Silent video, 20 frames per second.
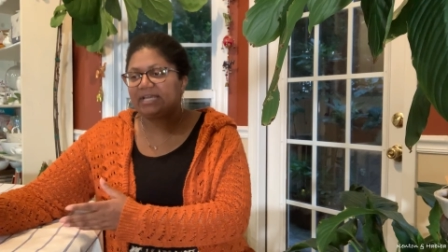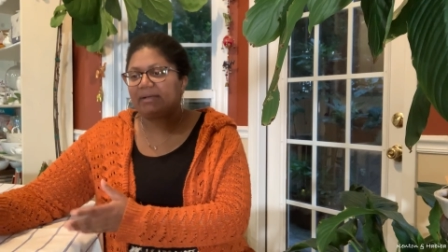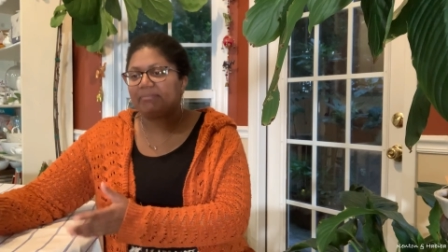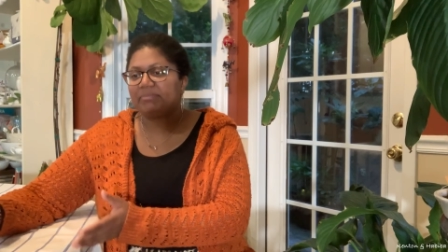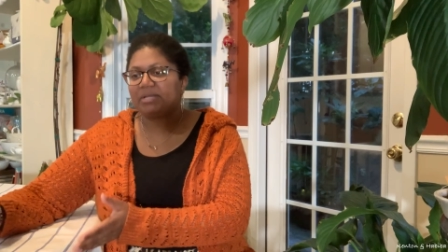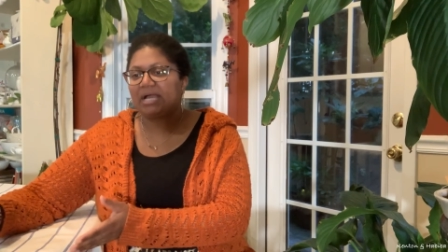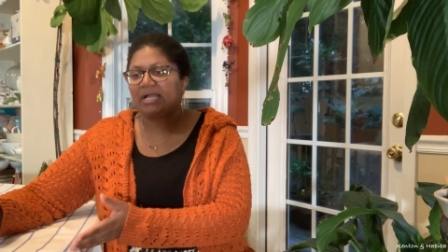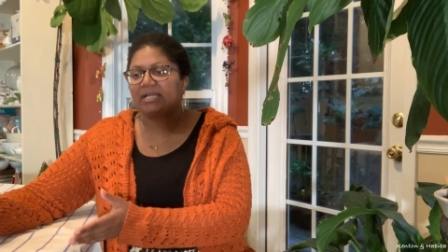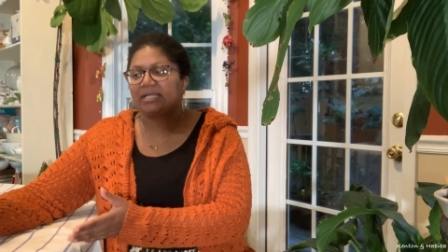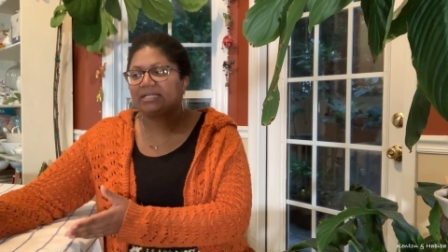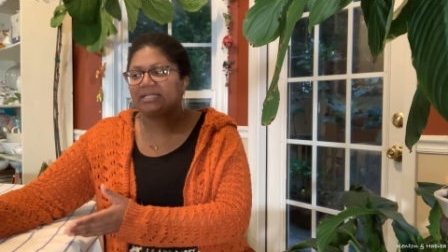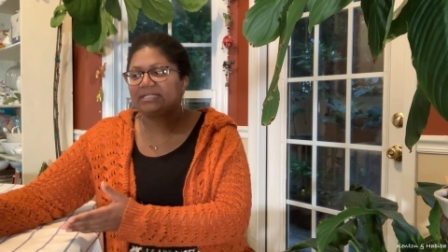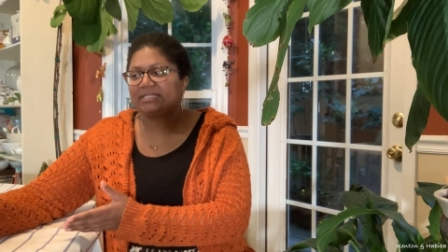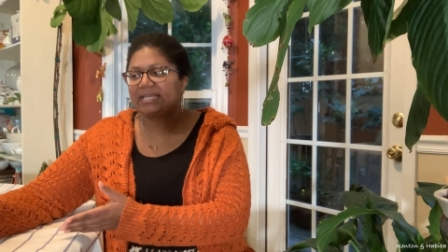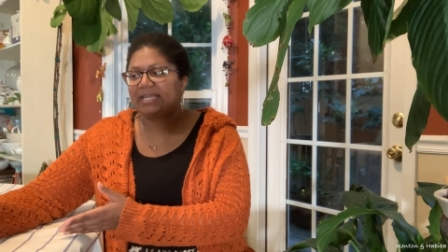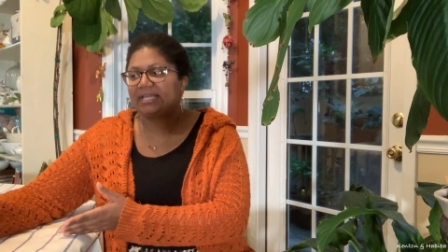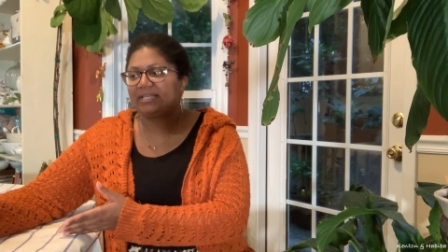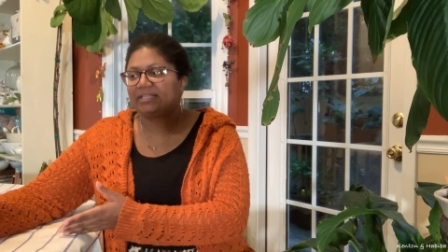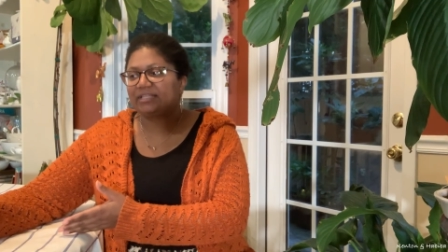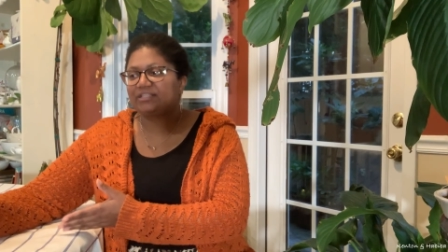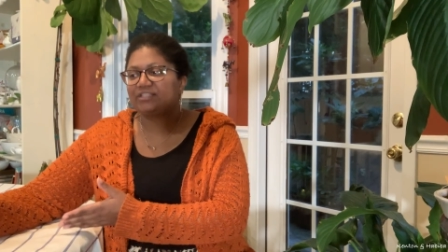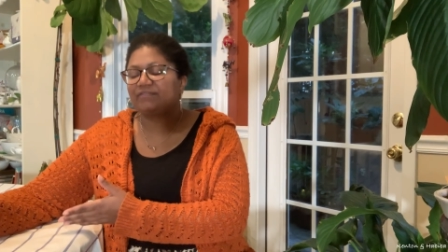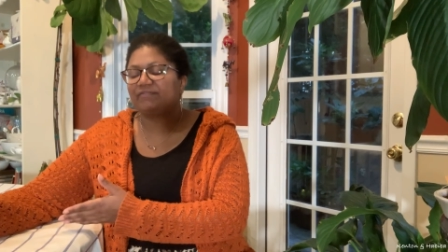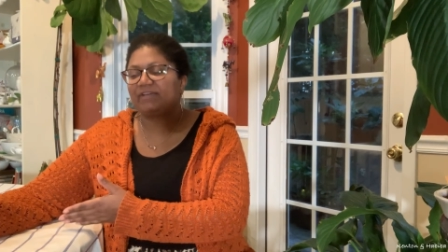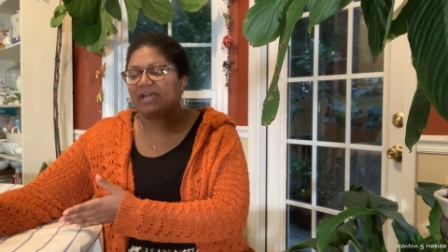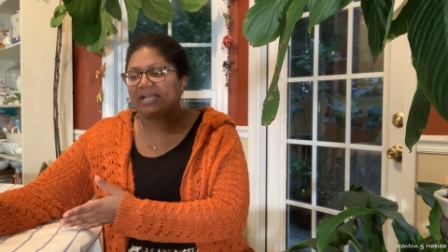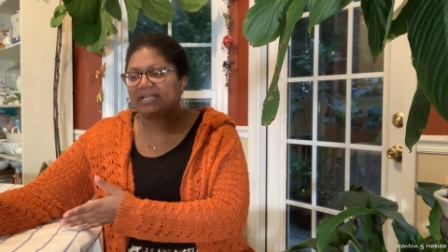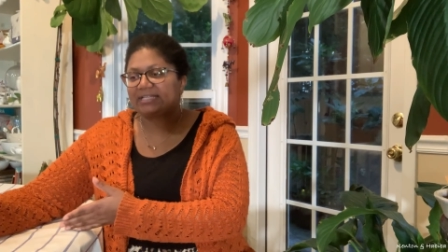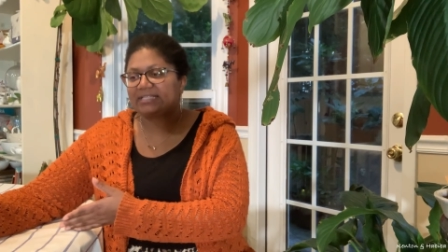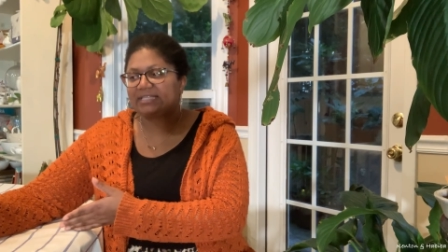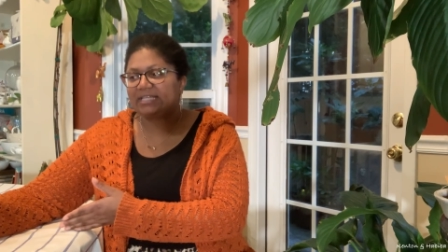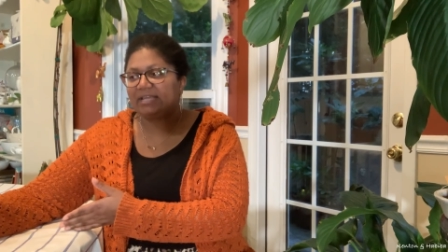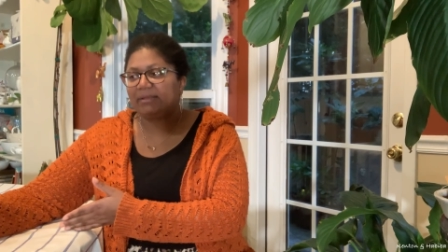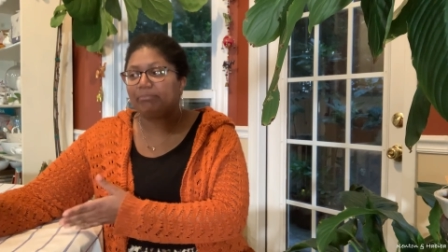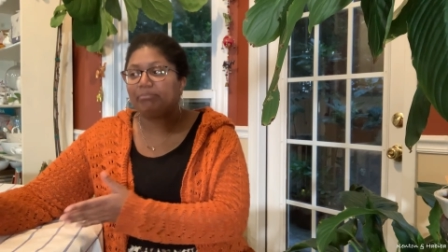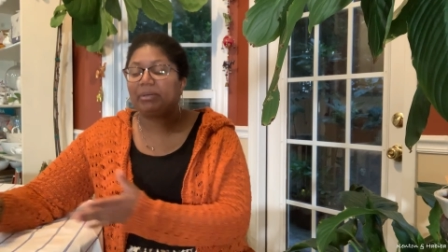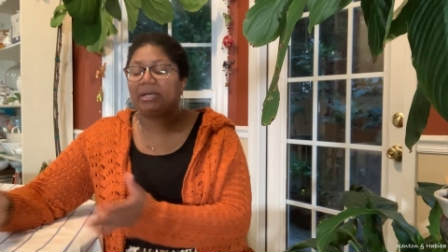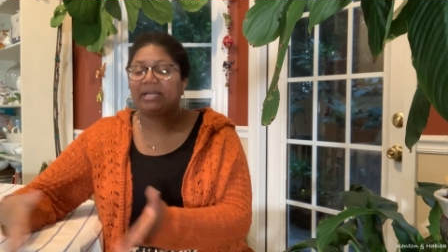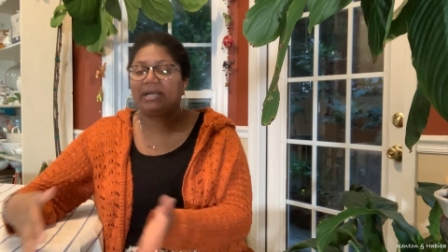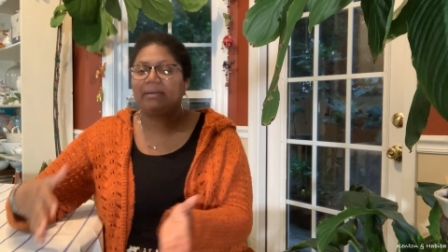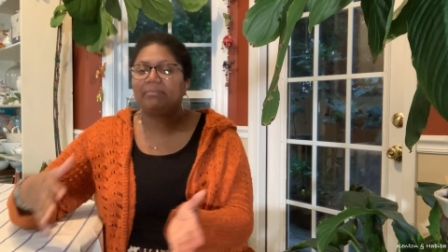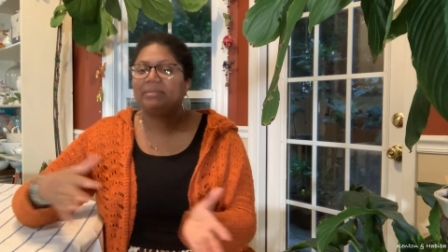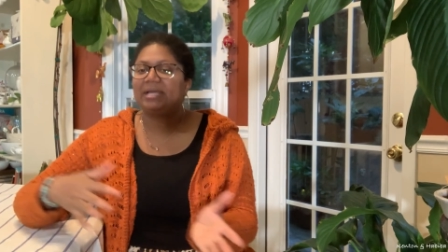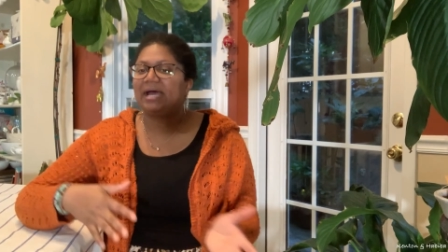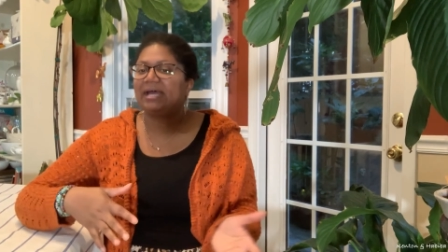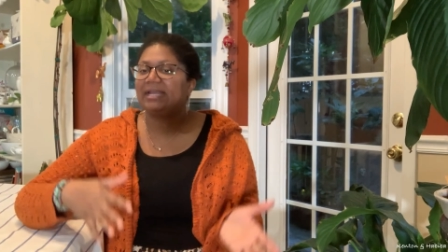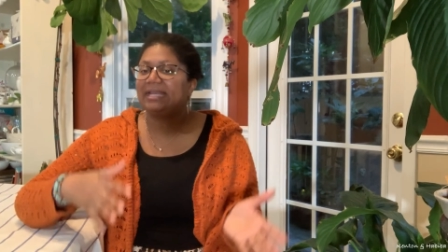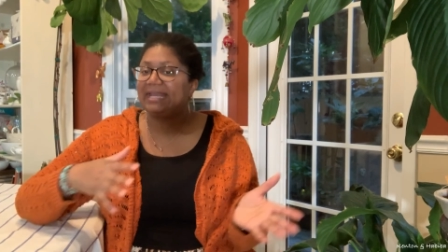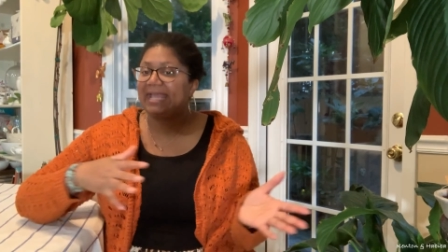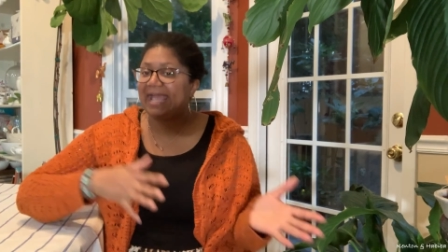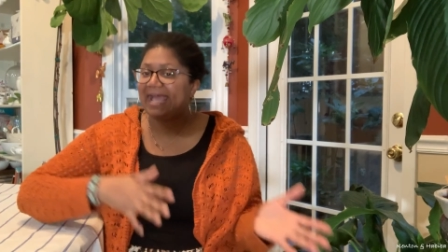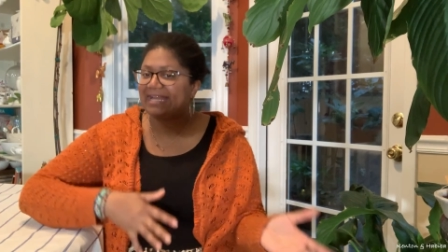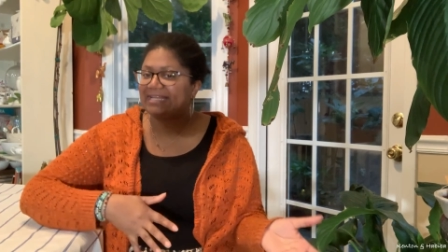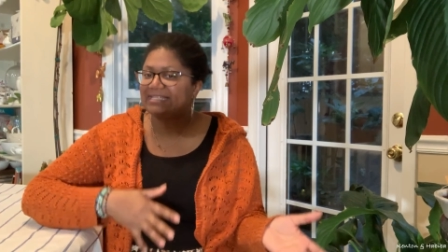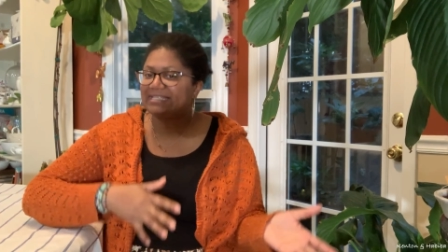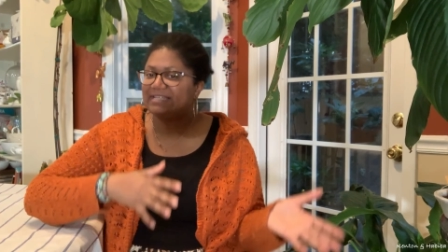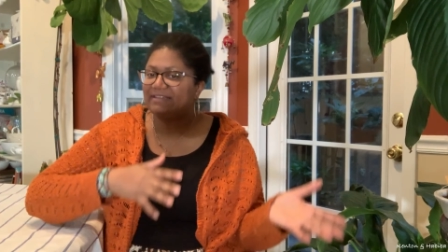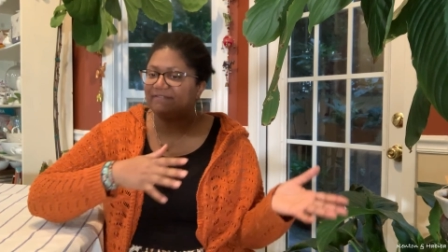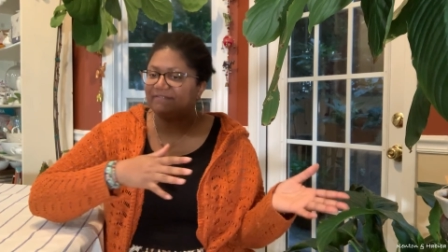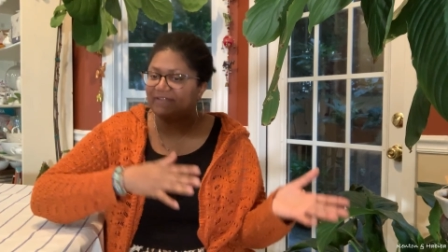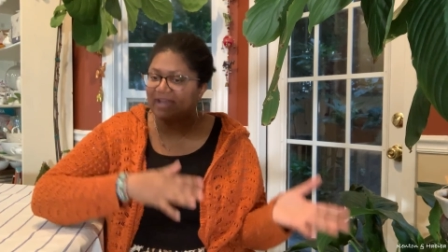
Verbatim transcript: I'm not going to take this vaccine, but I'm not an anti